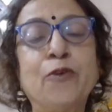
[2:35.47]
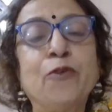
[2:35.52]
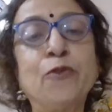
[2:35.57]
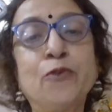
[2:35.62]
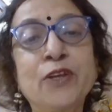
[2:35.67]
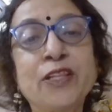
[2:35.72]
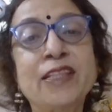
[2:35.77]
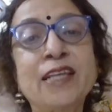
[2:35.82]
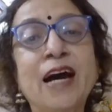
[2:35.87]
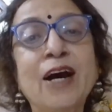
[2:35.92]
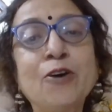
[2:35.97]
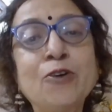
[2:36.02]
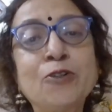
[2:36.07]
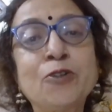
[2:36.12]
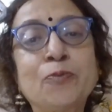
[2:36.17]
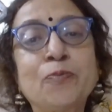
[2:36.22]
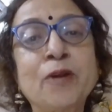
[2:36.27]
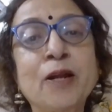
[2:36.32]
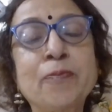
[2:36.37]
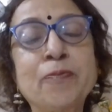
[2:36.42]

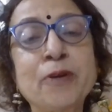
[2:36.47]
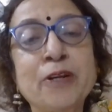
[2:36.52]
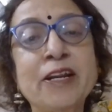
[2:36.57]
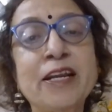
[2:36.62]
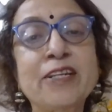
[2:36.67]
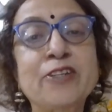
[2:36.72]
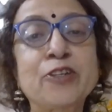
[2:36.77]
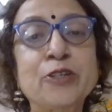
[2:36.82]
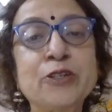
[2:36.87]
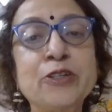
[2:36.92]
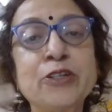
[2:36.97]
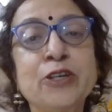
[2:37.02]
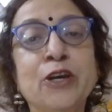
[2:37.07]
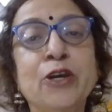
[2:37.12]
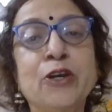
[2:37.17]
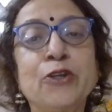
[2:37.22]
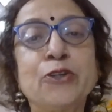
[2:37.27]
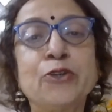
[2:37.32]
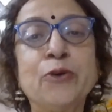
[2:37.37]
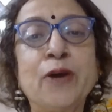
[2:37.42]
Without preparation,
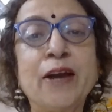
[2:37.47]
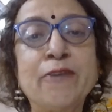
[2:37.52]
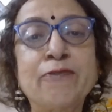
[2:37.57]
you